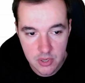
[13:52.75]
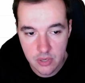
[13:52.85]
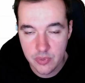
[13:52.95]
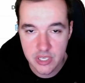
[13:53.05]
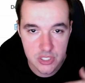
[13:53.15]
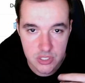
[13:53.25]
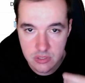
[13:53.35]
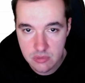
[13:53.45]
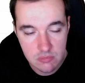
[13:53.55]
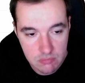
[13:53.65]
We can just
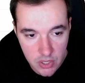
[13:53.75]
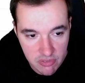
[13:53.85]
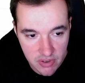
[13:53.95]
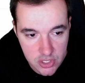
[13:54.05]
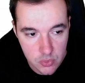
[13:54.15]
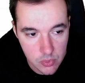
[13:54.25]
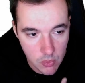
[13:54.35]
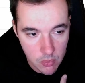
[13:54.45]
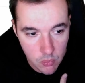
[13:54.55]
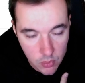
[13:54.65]
modify to
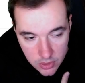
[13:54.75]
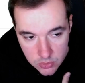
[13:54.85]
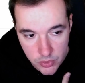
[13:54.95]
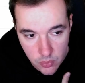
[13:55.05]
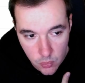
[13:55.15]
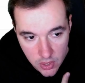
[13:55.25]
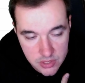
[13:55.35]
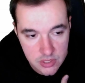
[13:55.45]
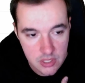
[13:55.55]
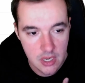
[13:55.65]
what we want.